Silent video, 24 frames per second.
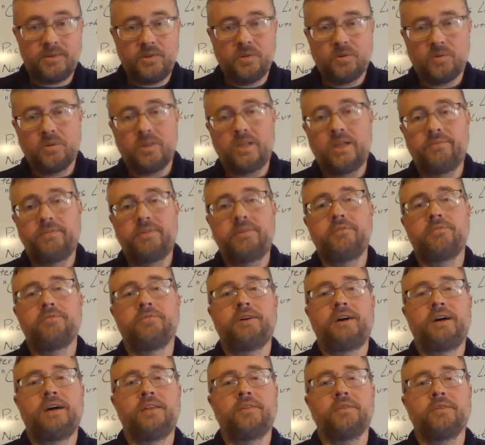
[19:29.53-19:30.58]
Your loving
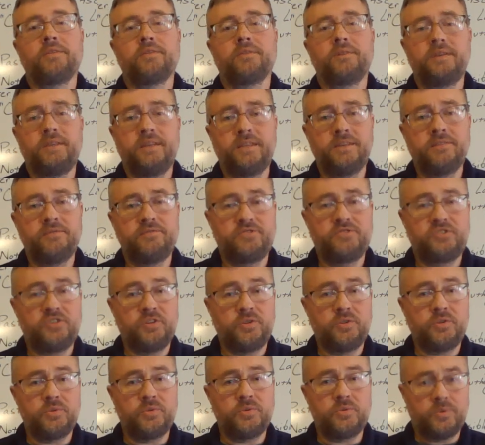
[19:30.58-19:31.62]
Father gives
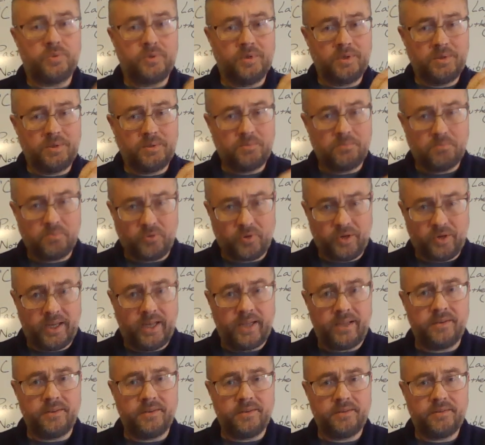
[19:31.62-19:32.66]
you
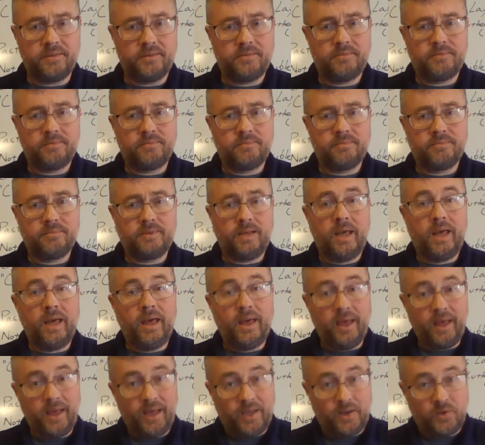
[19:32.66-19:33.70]
bread
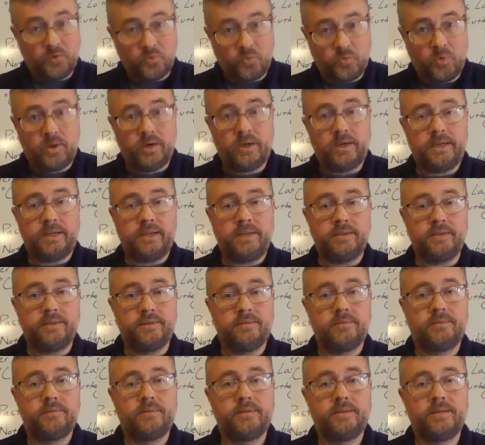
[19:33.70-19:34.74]
and wine
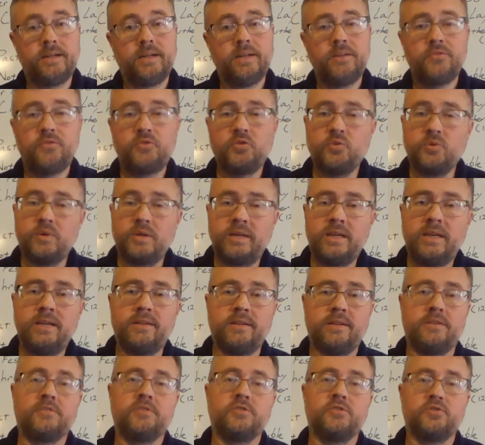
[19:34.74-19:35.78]
to
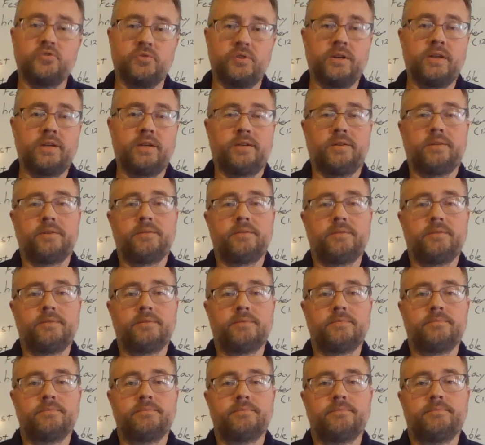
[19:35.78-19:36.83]
eat and to drink,
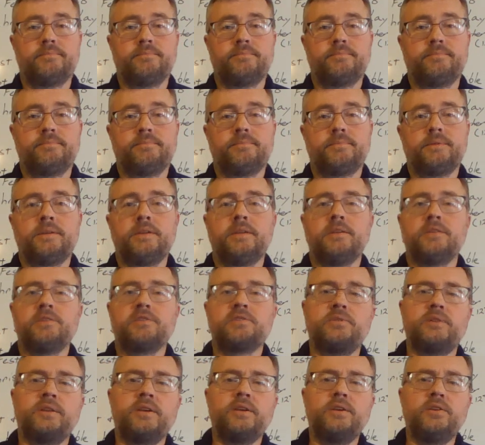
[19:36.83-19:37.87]

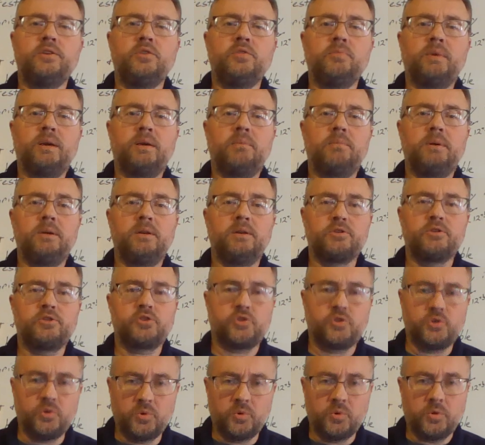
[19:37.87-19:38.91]
so that you may be
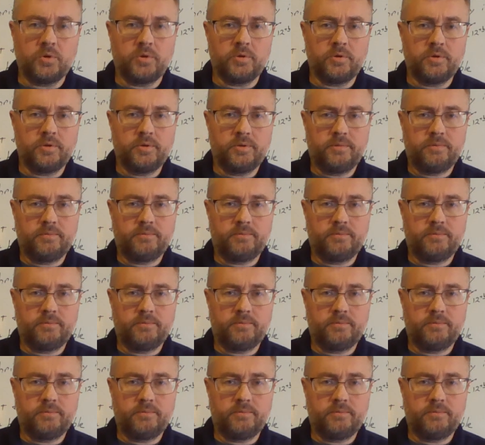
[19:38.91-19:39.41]
assured